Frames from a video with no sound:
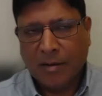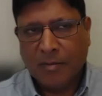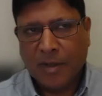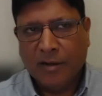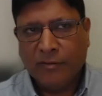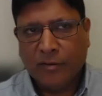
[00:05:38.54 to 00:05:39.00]

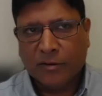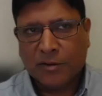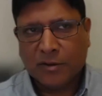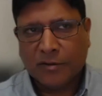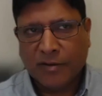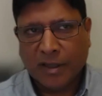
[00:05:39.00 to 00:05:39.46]
many folks
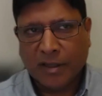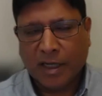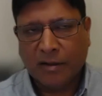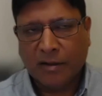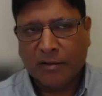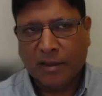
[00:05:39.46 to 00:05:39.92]
sort of held
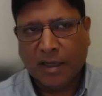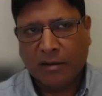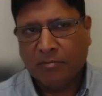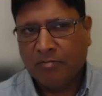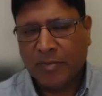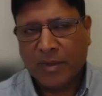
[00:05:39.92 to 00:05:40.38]
out that,
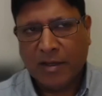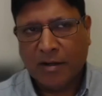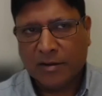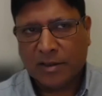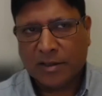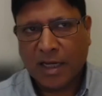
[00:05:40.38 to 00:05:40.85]
you
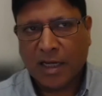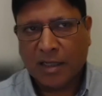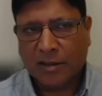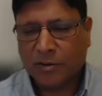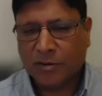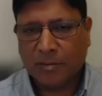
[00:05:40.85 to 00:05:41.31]
know,
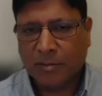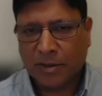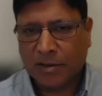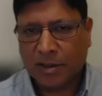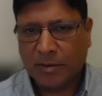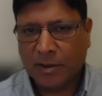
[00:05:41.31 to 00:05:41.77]
SaaS or
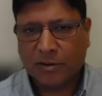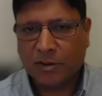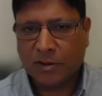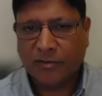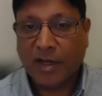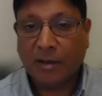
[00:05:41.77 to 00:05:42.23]
typical
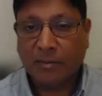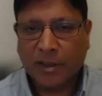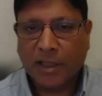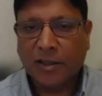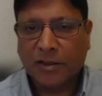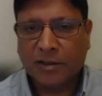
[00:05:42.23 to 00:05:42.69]
sort of
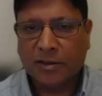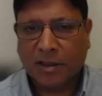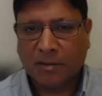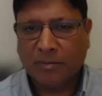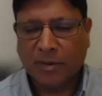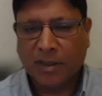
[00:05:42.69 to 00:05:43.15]
application
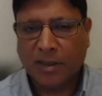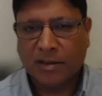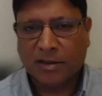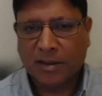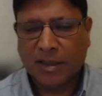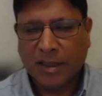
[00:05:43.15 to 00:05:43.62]

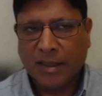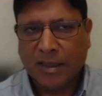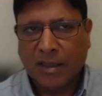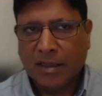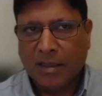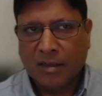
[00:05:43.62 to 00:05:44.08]
companies,
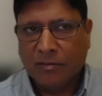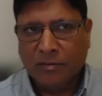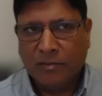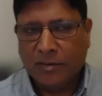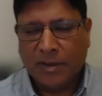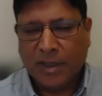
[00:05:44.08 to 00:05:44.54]

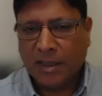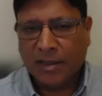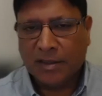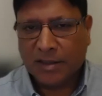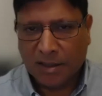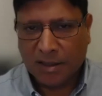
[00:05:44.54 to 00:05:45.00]
they
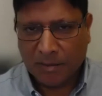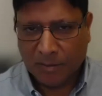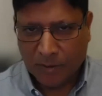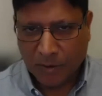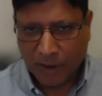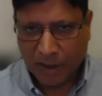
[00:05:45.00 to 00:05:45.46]
didn't see them
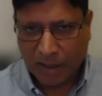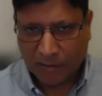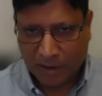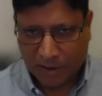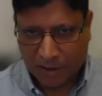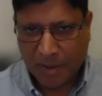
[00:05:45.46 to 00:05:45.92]
going
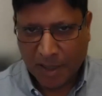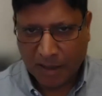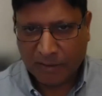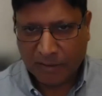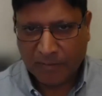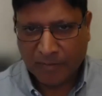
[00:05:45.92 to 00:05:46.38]
down this
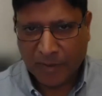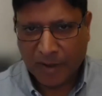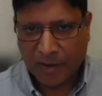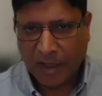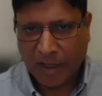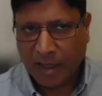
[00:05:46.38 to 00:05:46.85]
path.
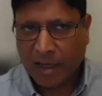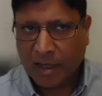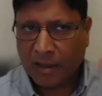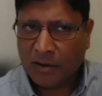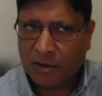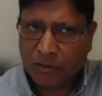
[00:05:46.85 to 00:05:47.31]
Okay, and I
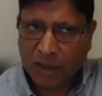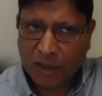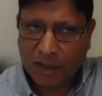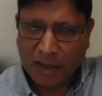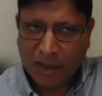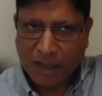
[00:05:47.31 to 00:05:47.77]
couldn't
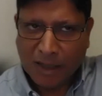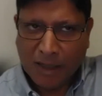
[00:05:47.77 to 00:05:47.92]
really